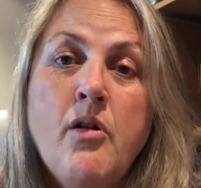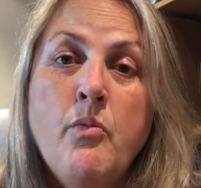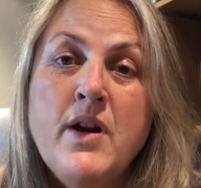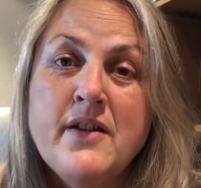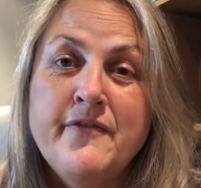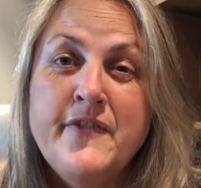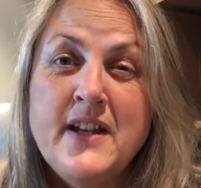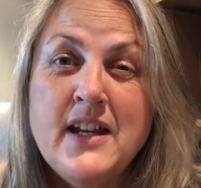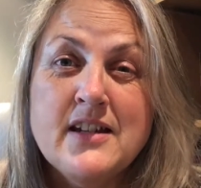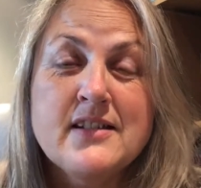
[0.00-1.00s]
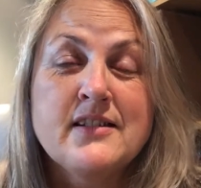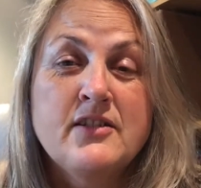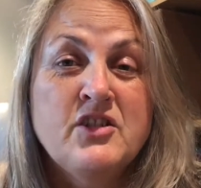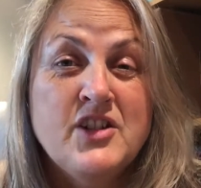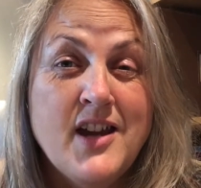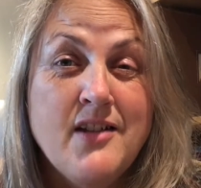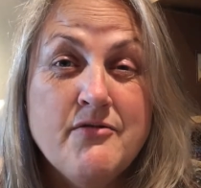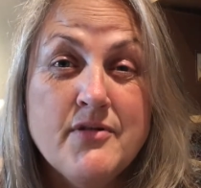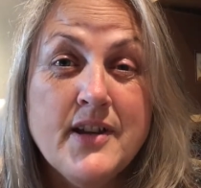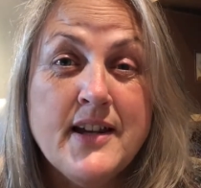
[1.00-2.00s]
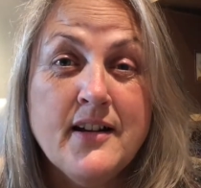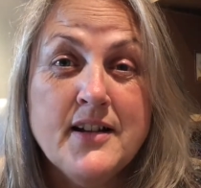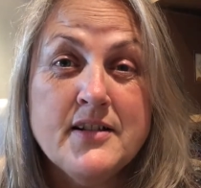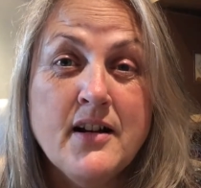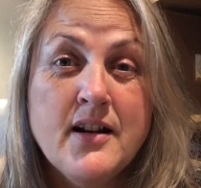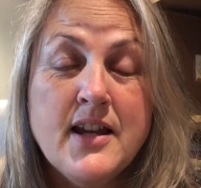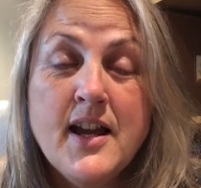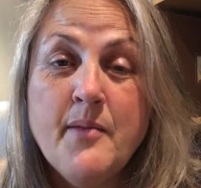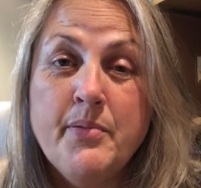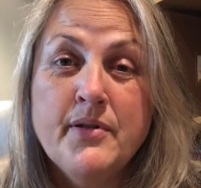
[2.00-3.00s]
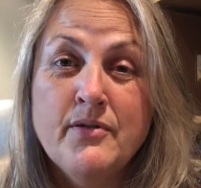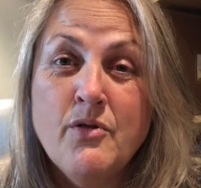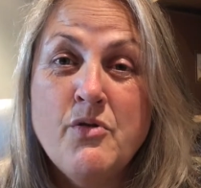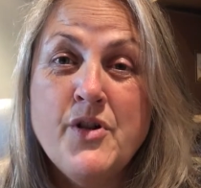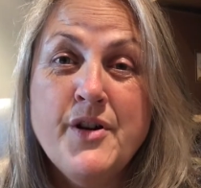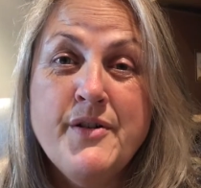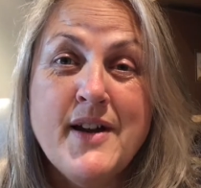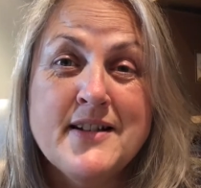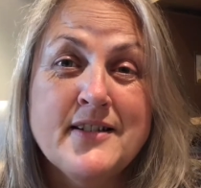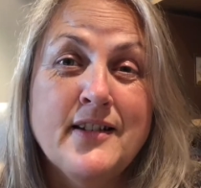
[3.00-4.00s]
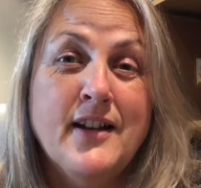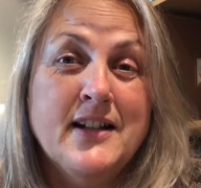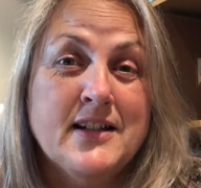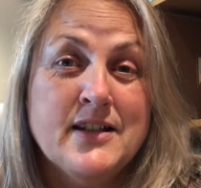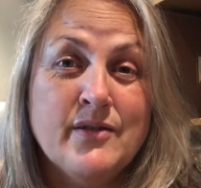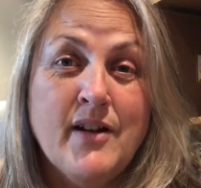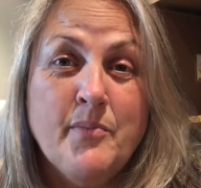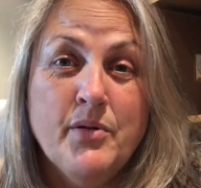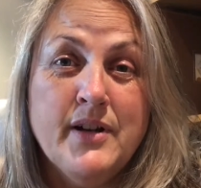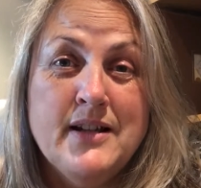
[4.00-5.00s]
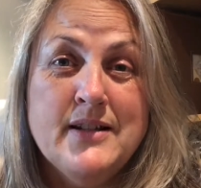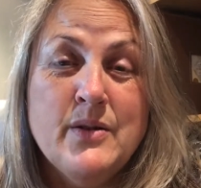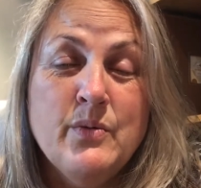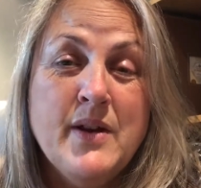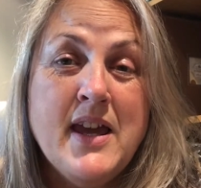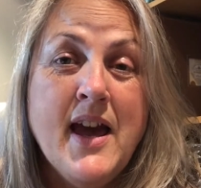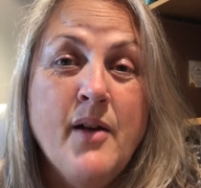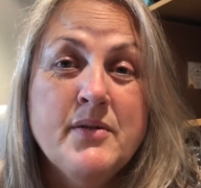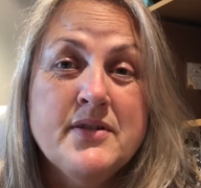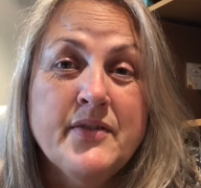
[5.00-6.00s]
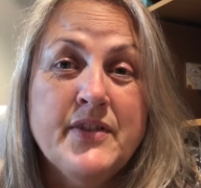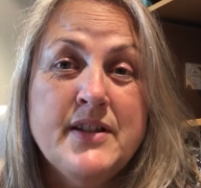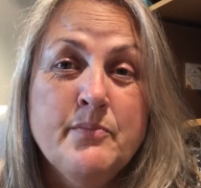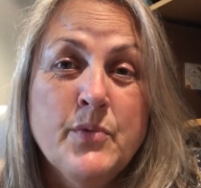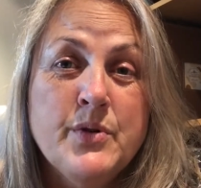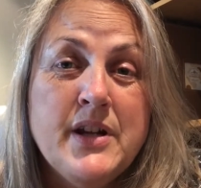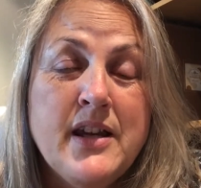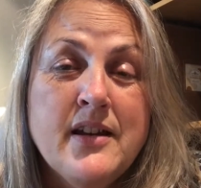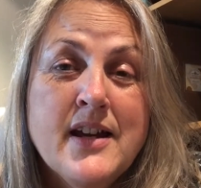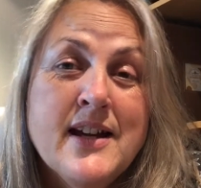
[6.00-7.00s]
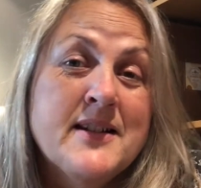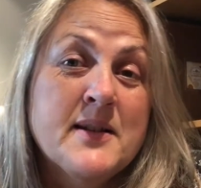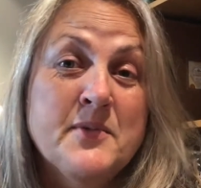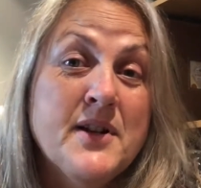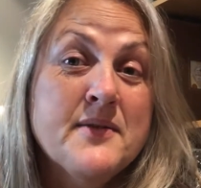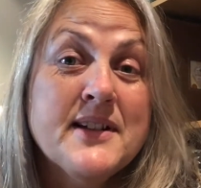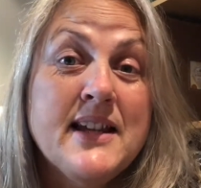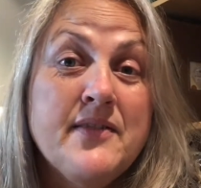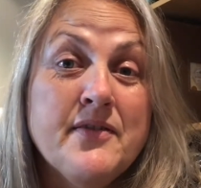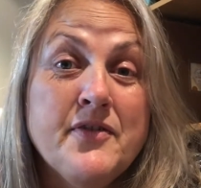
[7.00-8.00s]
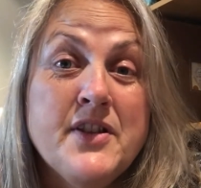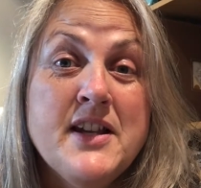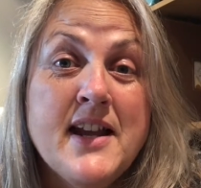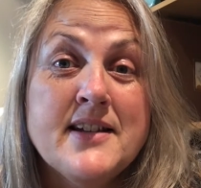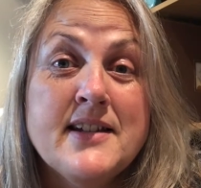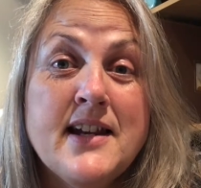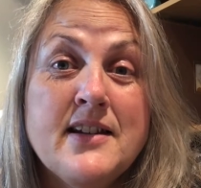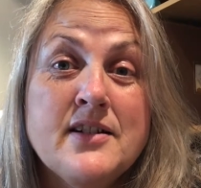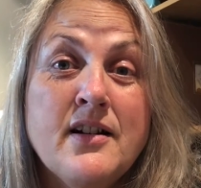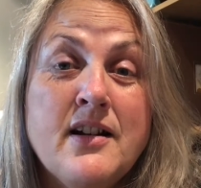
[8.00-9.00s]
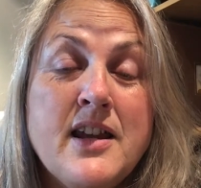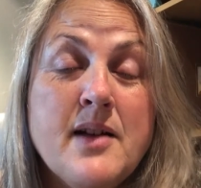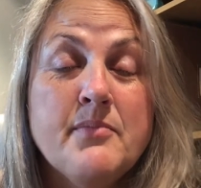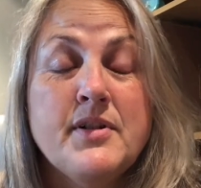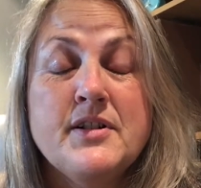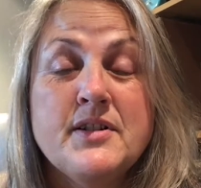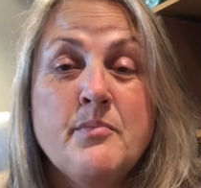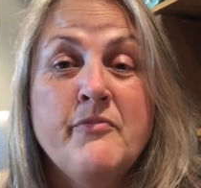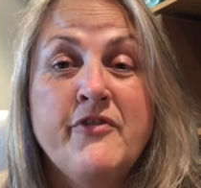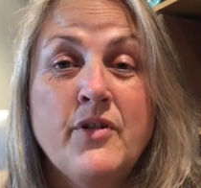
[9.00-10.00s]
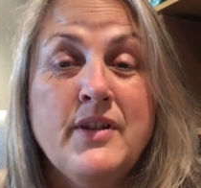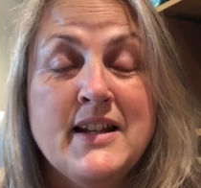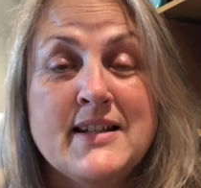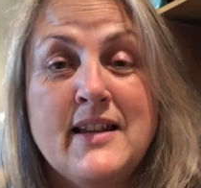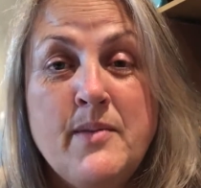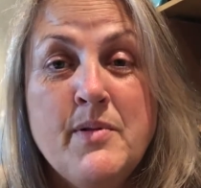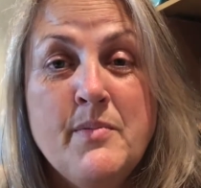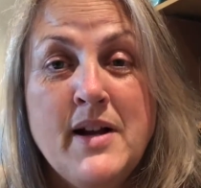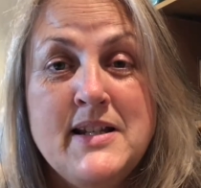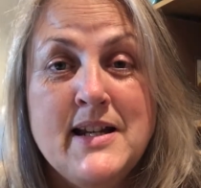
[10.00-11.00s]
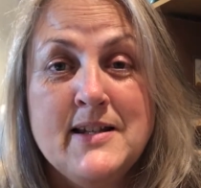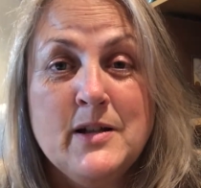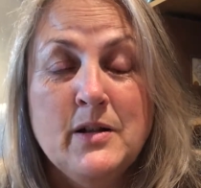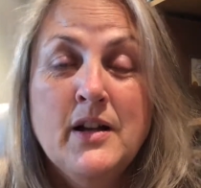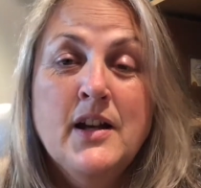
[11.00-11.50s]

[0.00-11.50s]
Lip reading: When I'm finished, generally I tidy up, although as I like to scrapbook into the wee hours of the morning, sometimes I leave it for the next day to tidy up because I'm falling asleep at my desk